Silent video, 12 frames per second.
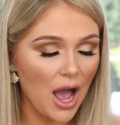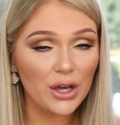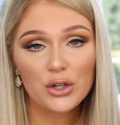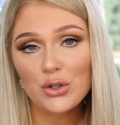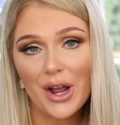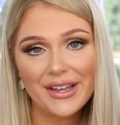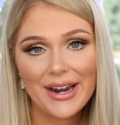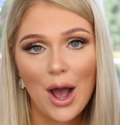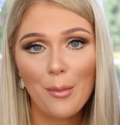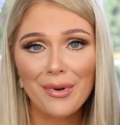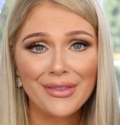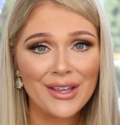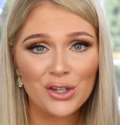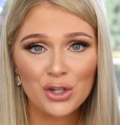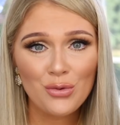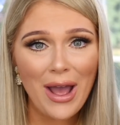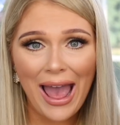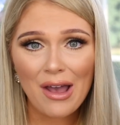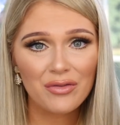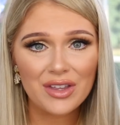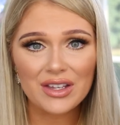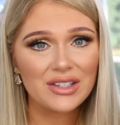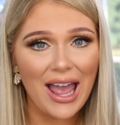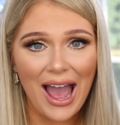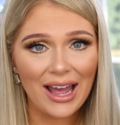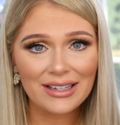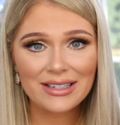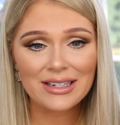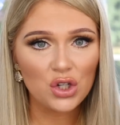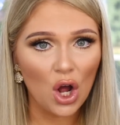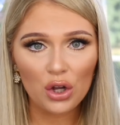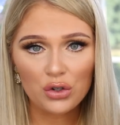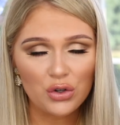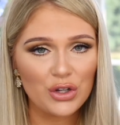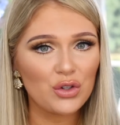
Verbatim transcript: I'm gonna try it out, but they do have these at Dollar Tree,